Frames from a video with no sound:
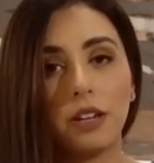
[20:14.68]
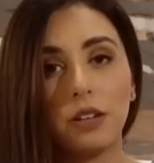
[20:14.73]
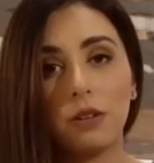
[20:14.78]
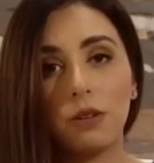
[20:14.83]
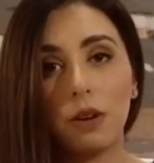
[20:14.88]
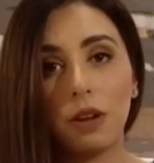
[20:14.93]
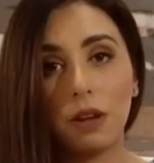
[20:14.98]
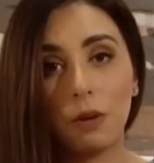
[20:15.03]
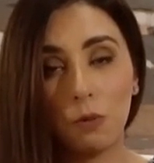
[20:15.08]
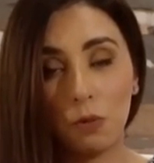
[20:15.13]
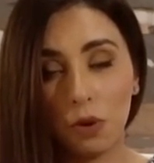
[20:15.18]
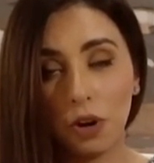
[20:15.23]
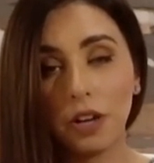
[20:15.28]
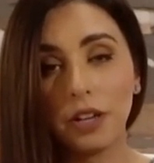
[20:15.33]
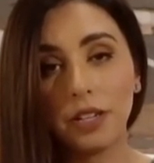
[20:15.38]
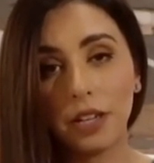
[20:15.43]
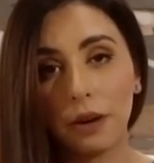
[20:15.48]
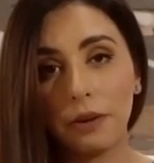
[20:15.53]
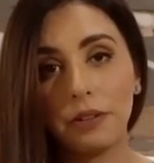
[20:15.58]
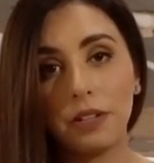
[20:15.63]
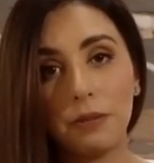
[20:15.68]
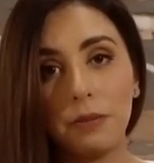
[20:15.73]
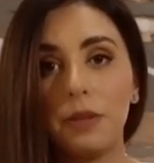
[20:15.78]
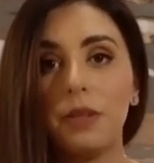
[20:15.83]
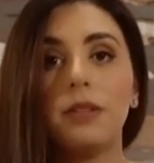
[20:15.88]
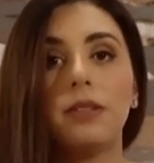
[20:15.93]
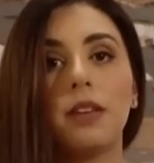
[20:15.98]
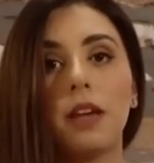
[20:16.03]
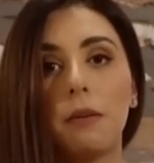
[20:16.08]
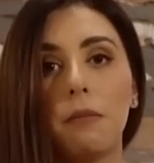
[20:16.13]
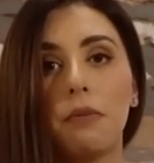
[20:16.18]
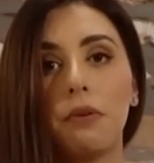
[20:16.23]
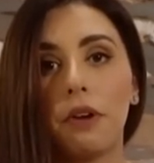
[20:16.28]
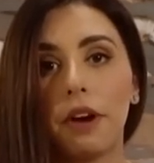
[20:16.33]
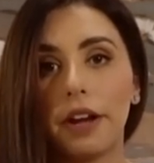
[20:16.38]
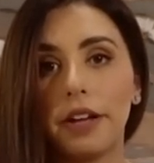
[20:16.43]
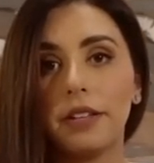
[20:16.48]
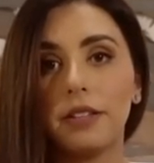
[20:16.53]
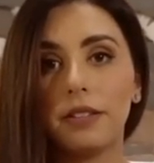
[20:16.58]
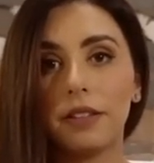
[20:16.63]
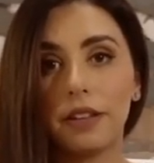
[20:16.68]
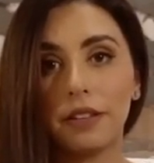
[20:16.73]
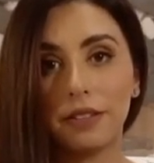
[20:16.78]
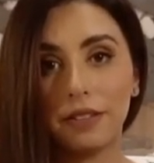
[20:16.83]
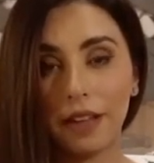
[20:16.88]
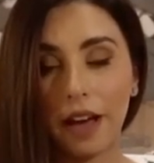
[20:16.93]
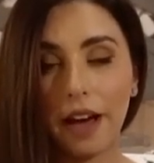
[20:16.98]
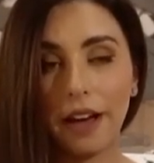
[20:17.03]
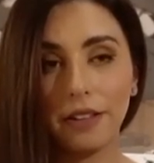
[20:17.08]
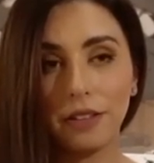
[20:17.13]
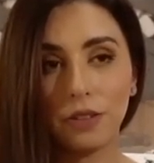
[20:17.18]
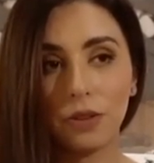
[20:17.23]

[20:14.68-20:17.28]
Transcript: It worked out to be the same price as that.